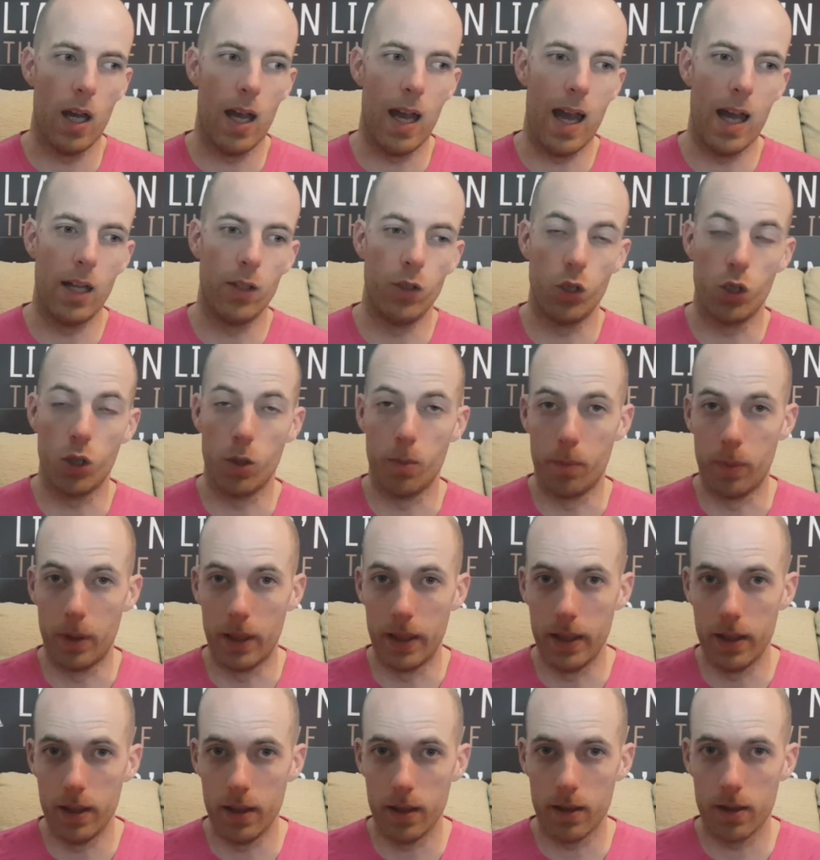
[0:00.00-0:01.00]
and you
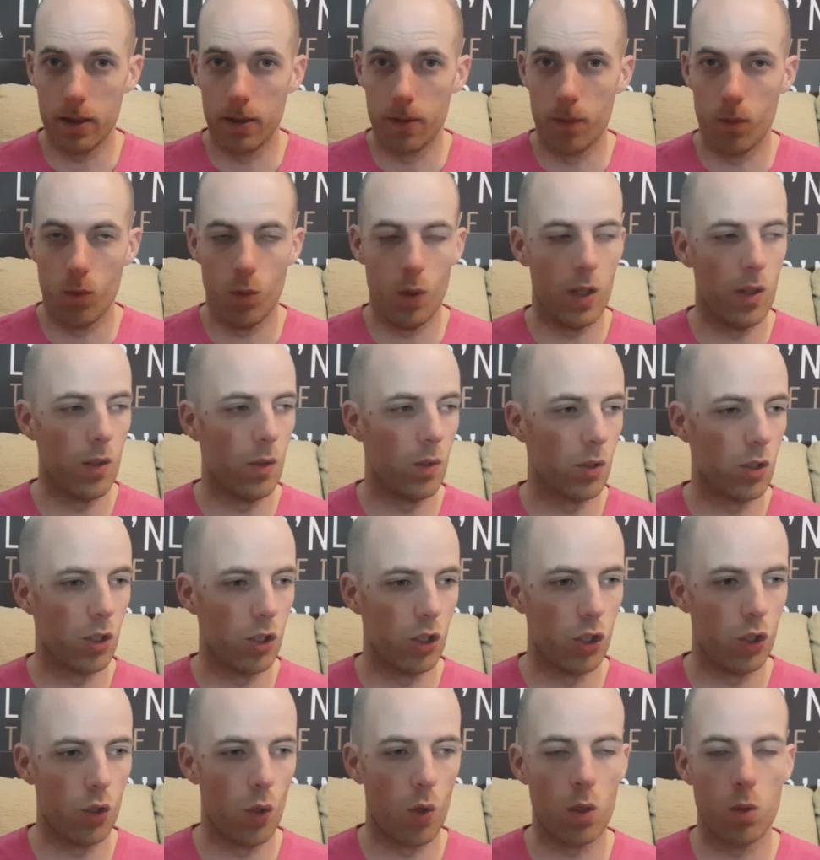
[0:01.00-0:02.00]
complete it, whether it's a
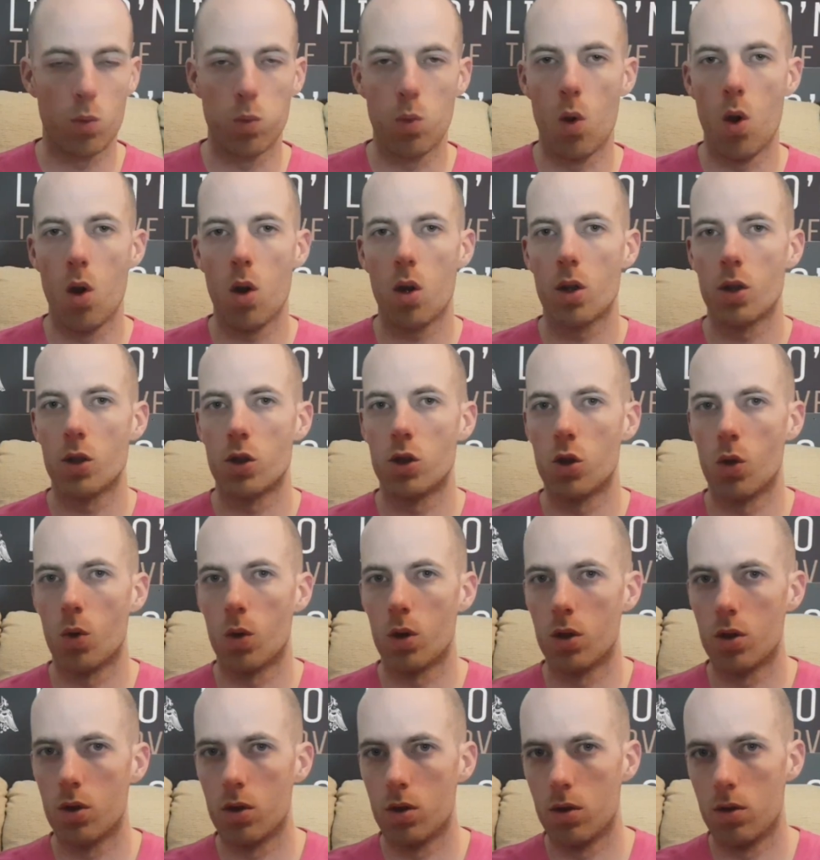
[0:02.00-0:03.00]
short walk, a
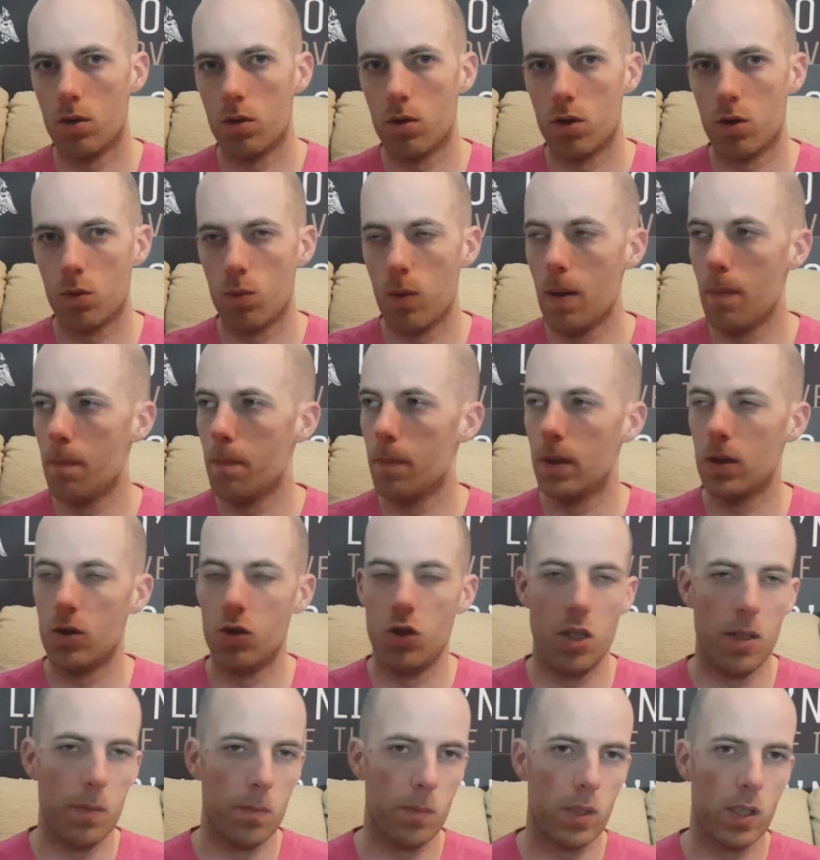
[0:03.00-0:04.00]
short swim, a
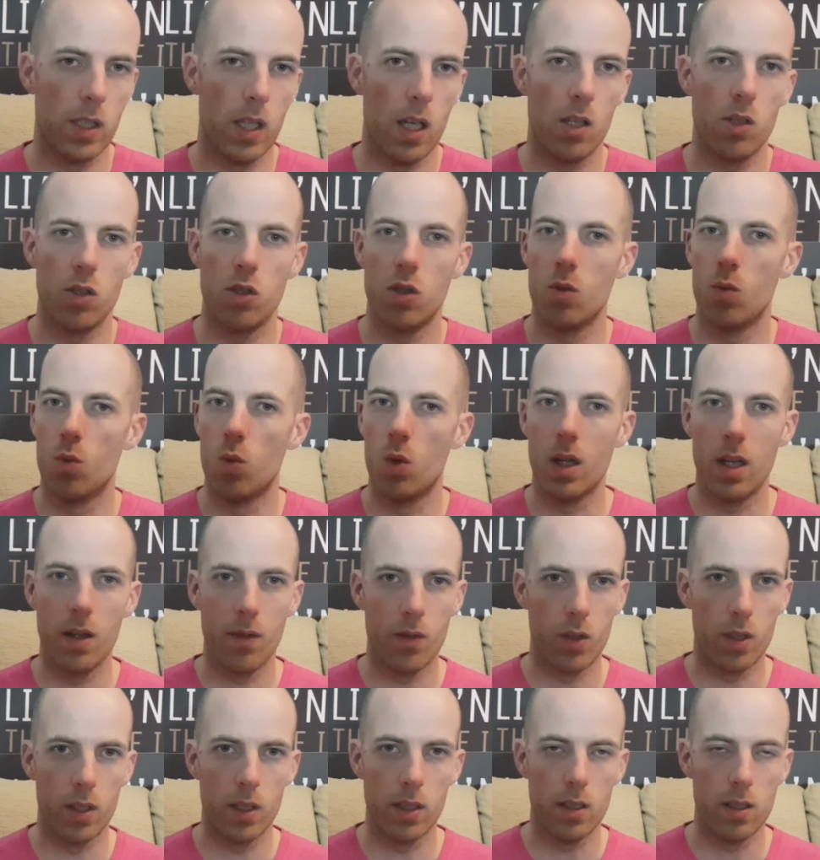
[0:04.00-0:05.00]
gym session,
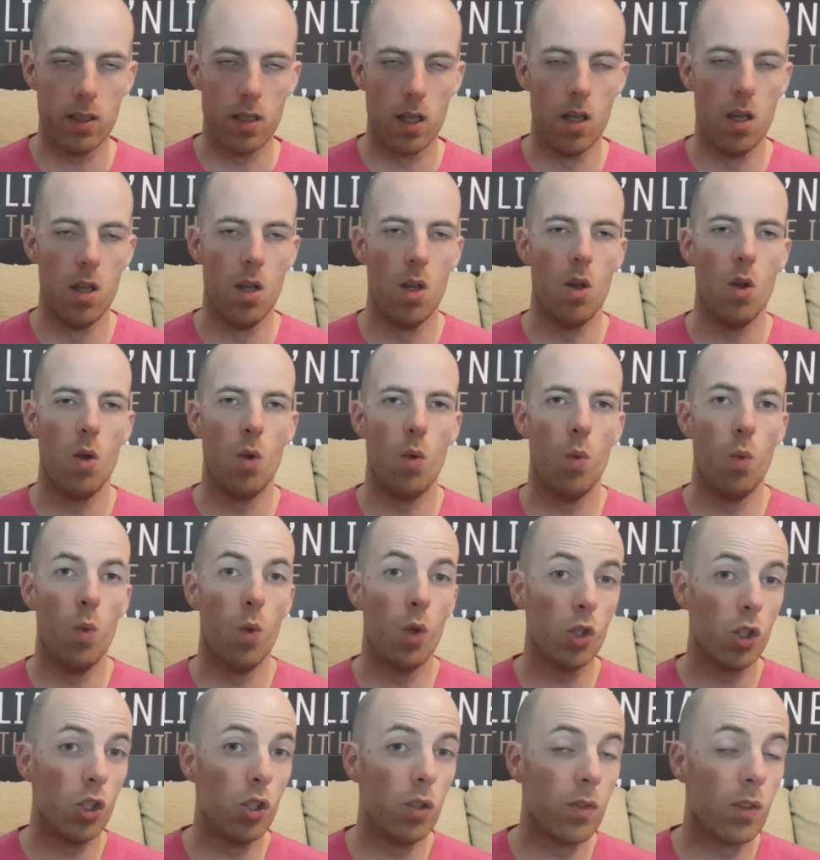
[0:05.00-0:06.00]
whatever it is,
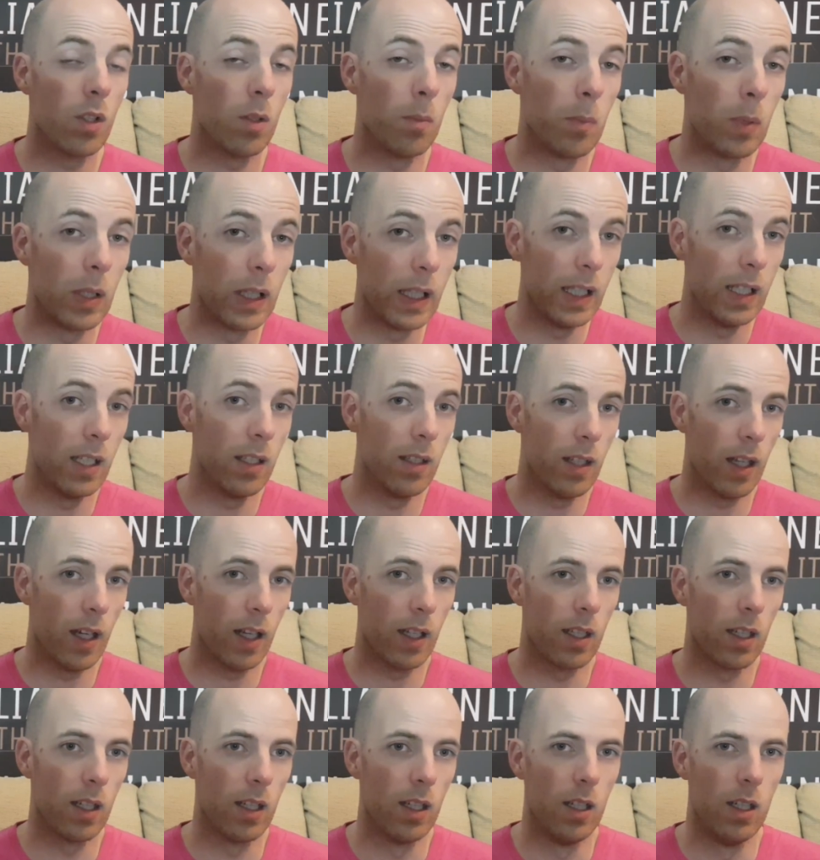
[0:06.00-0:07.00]
once you've completed
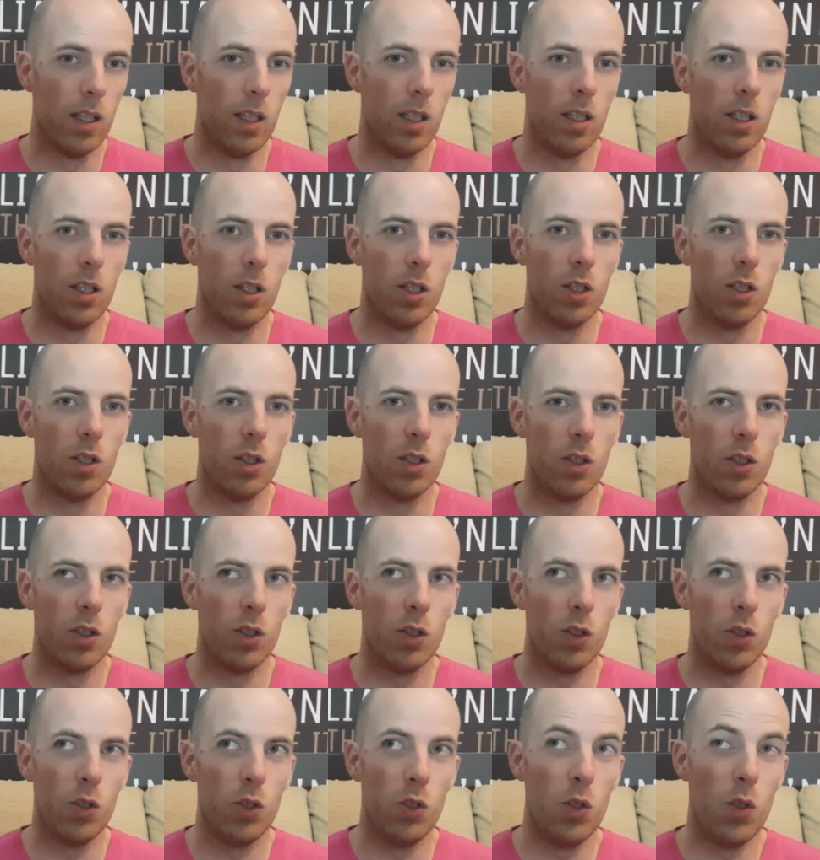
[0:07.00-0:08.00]
that,
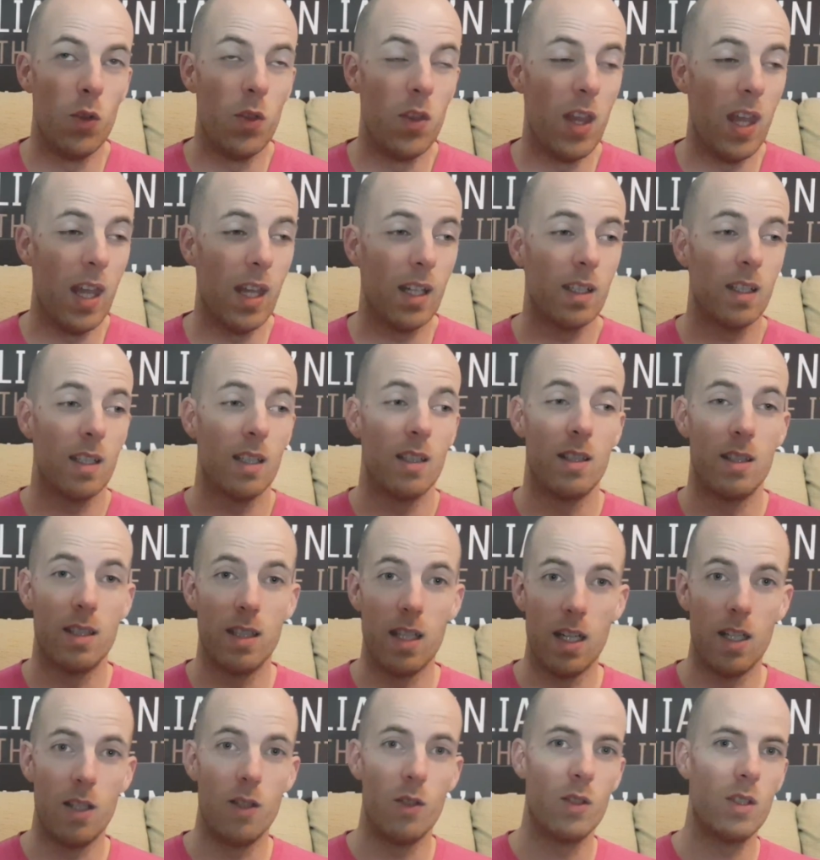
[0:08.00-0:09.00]
you then can
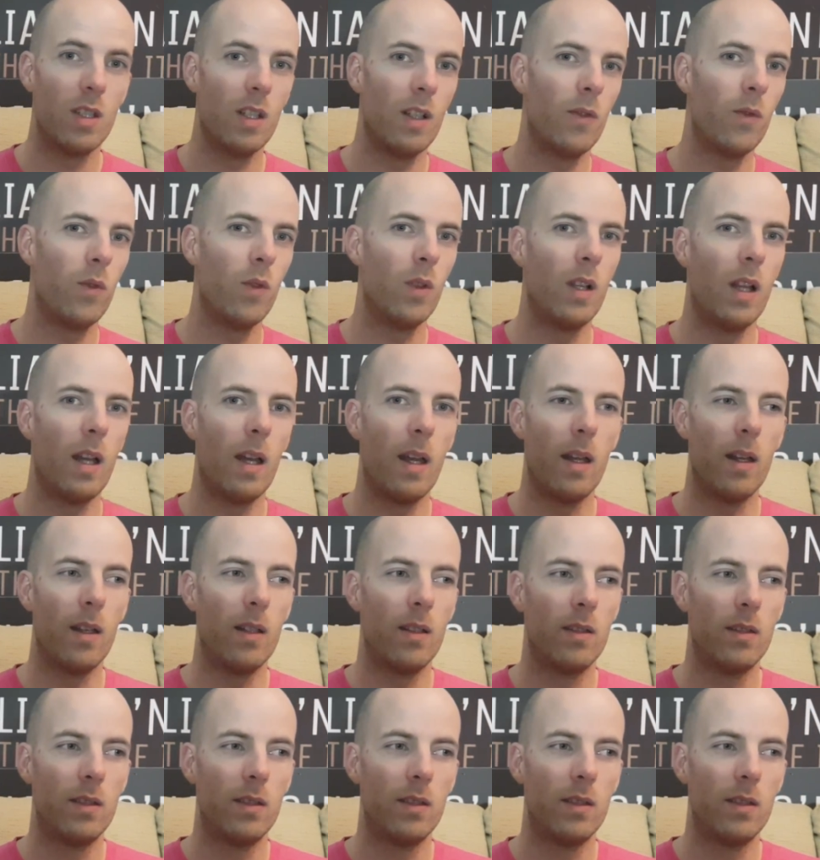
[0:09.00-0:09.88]
say to yourself, well, I